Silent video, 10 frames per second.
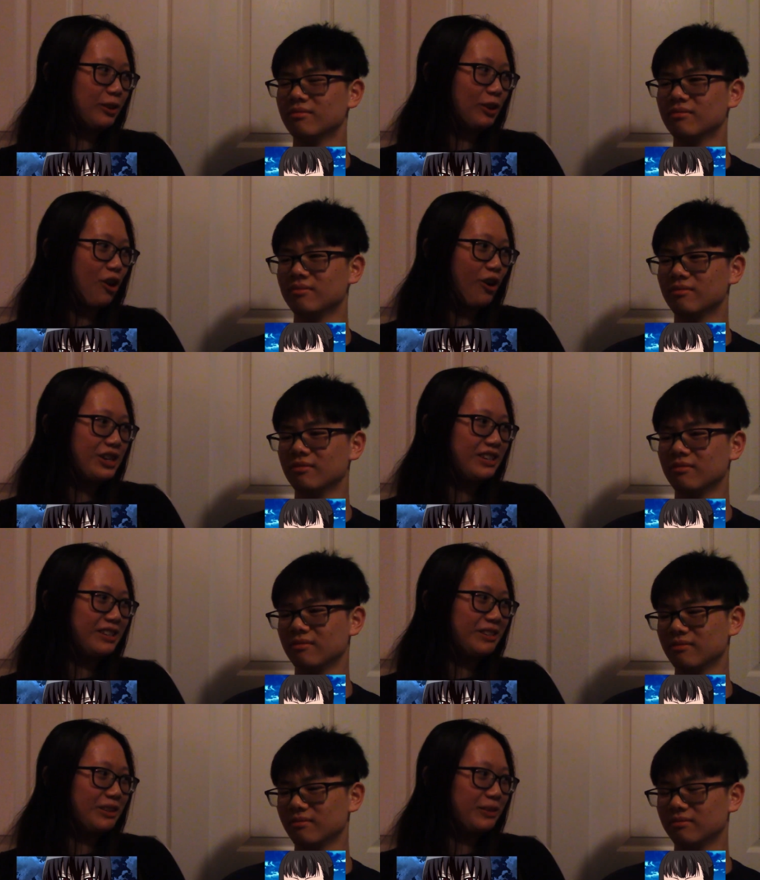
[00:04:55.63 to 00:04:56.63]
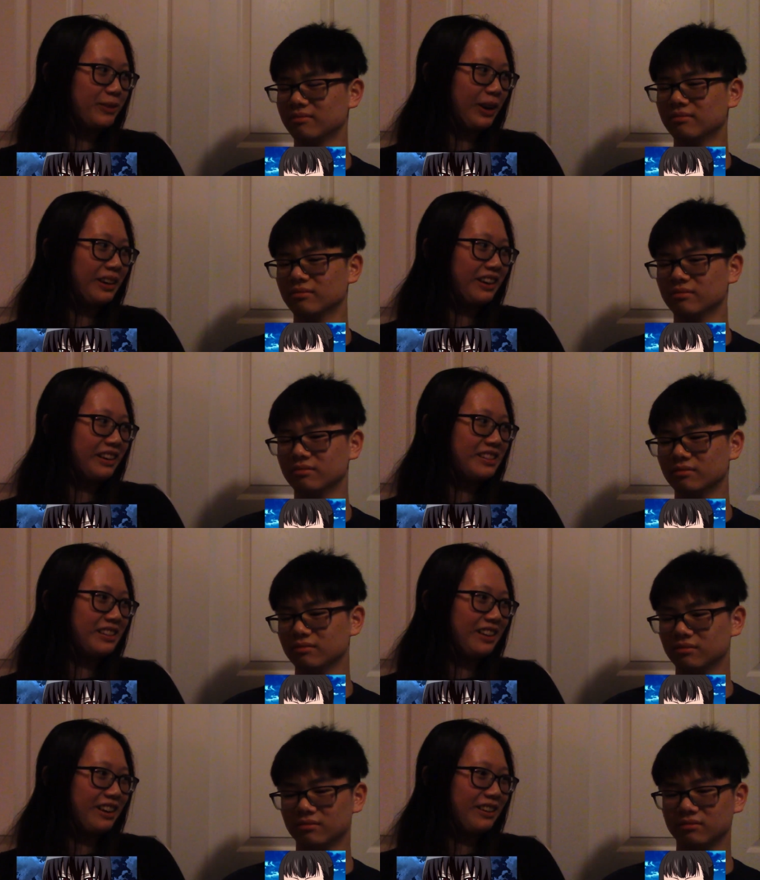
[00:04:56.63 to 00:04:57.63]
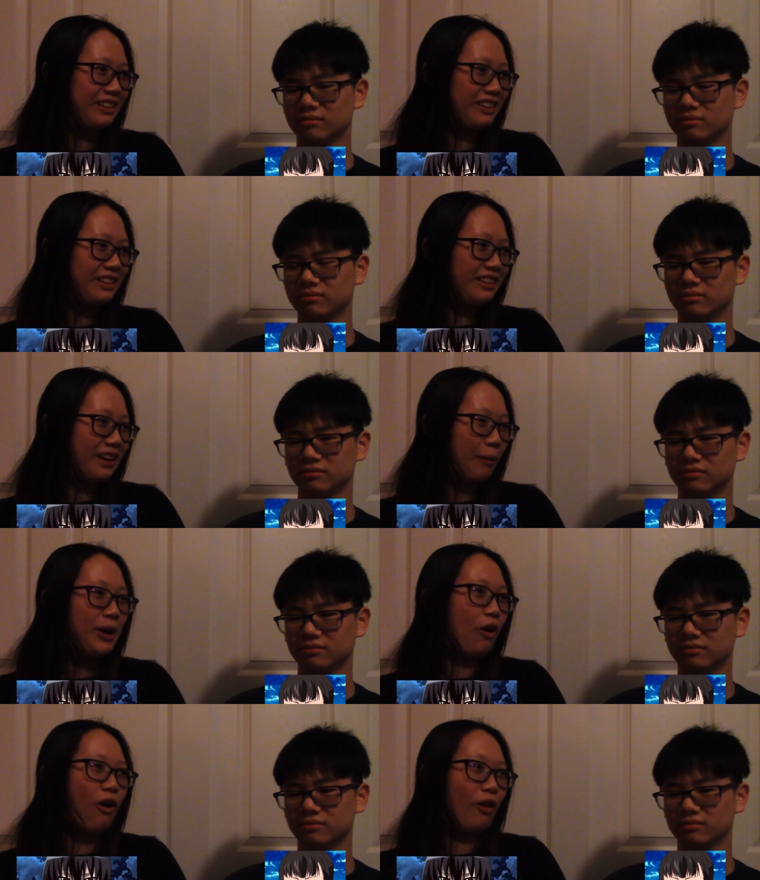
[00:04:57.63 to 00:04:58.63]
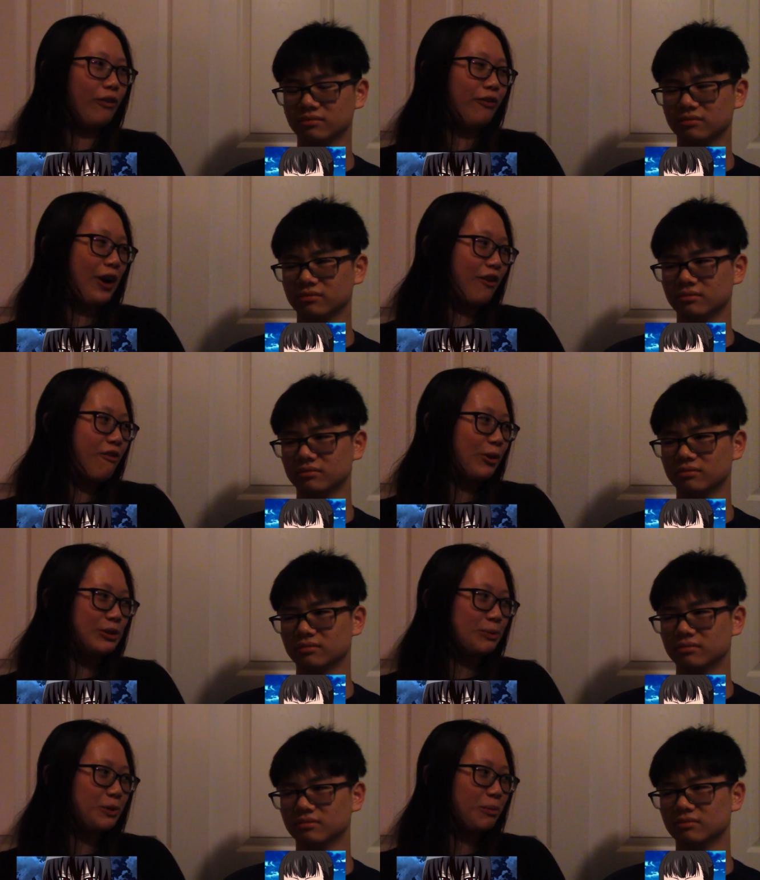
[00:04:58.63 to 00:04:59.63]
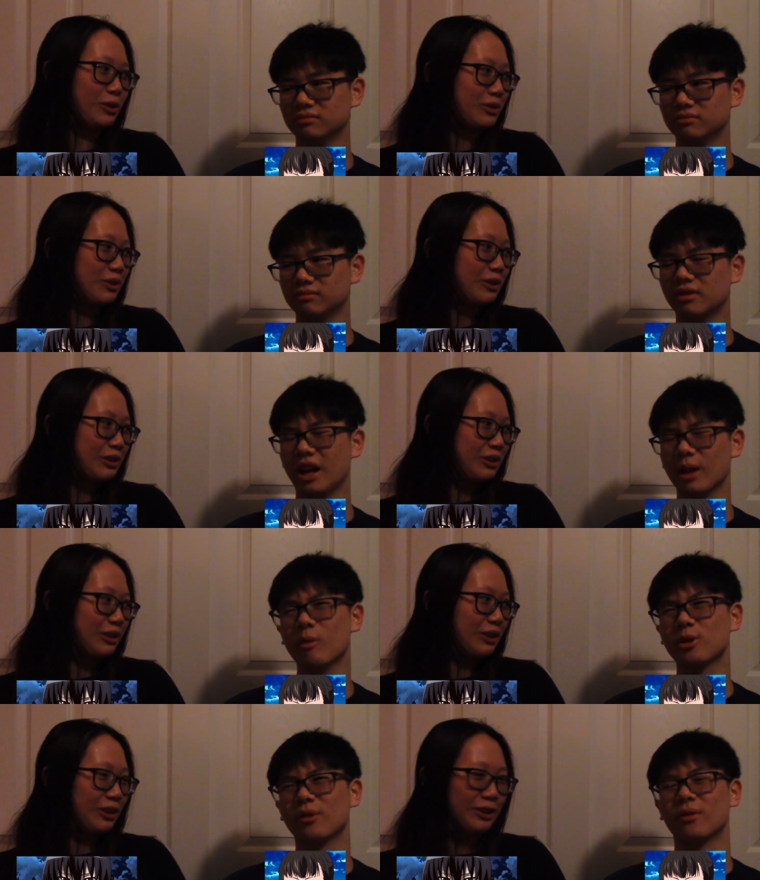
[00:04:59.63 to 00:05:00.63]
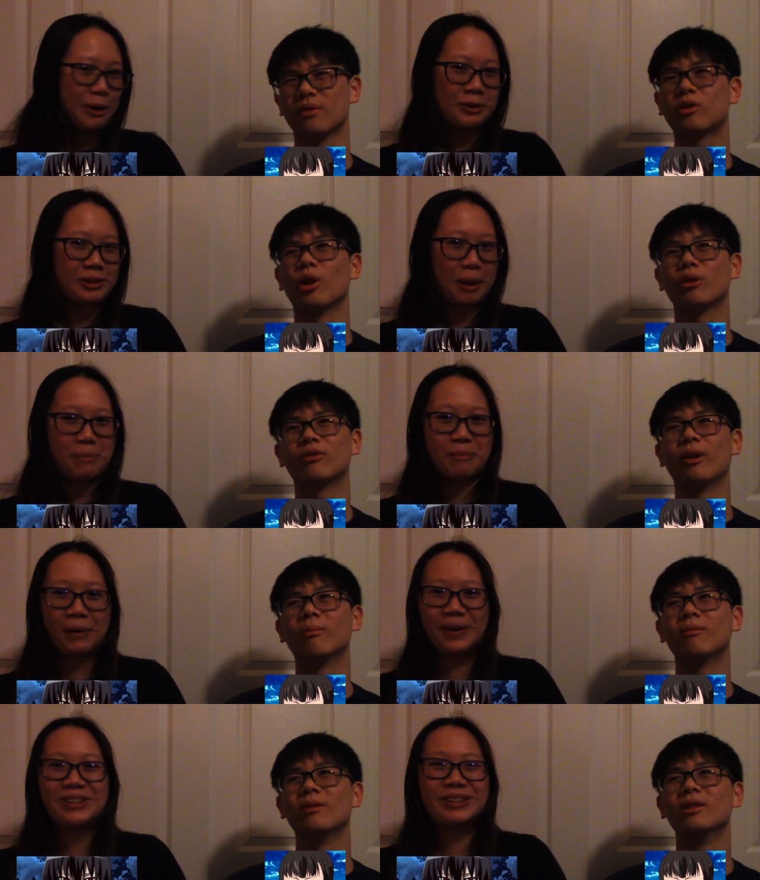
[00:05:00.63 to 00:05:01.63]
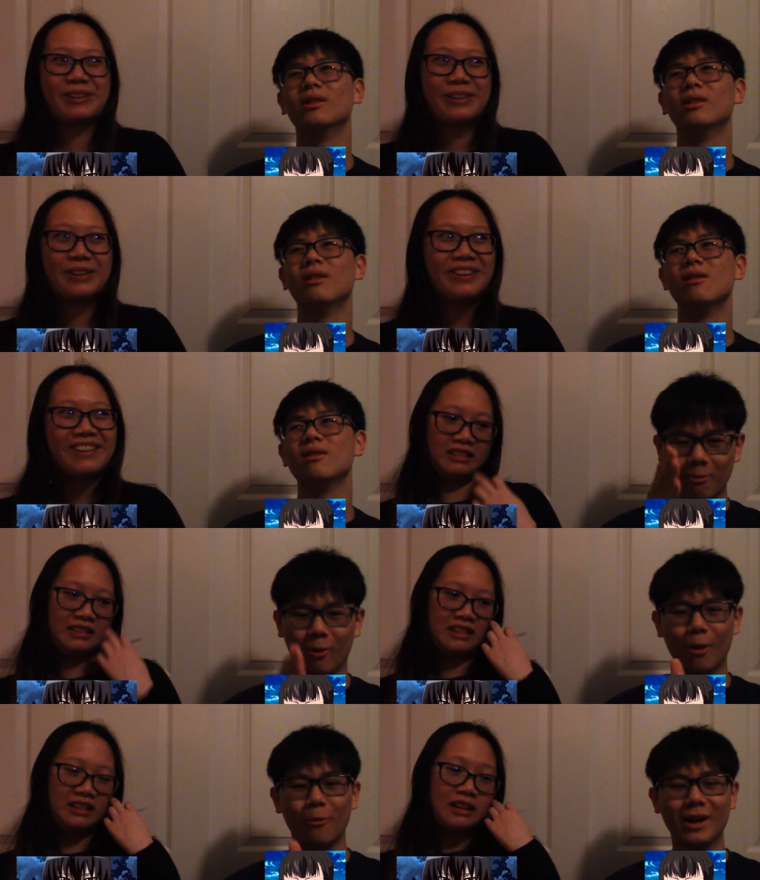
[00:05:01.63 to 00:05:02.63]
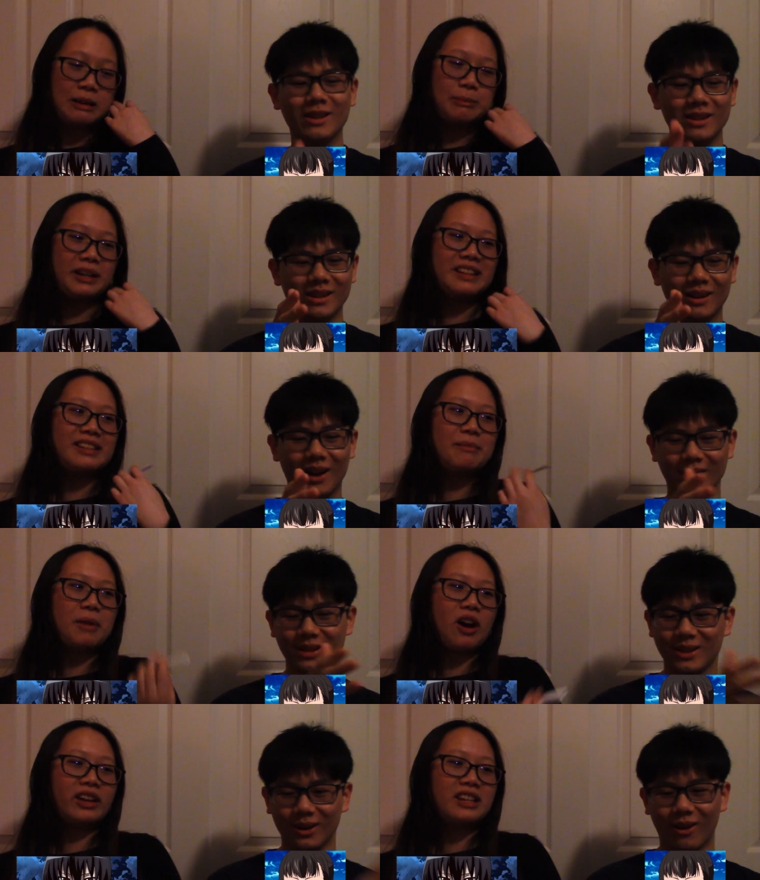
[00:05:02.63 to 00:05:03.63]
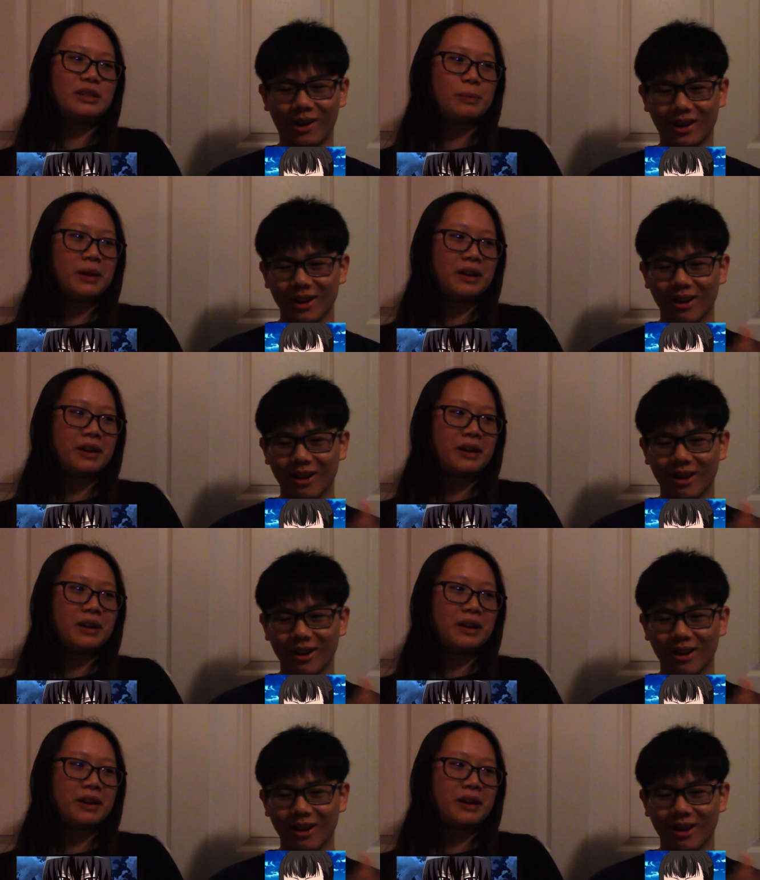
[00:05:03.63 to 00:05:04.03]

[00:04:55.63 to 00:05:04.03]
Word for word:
Speaker 1: long distance fighting. It's a lot of. I mean, all of Fire Force is pretty much
Speaker 2: yeah, most of close up and personal. What wins? But is it a Maki's, sword